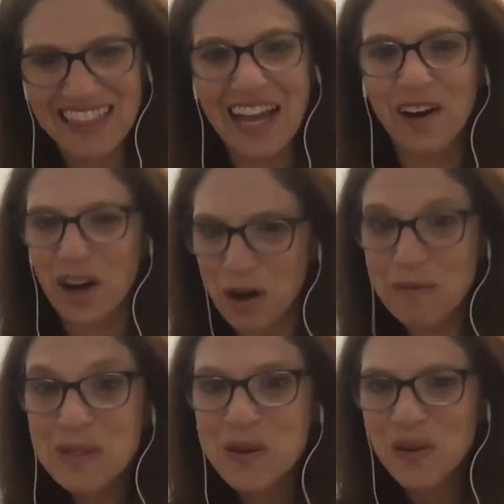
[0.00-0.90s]
They are
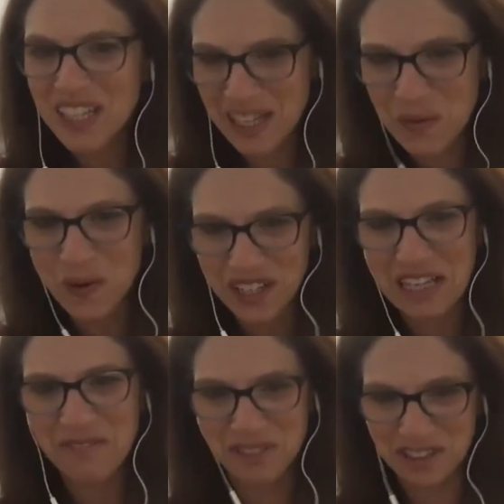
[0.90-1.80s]
homeschooling and
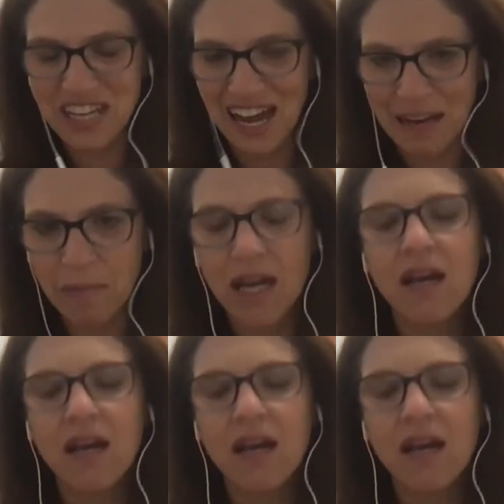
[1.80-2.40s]
working full time.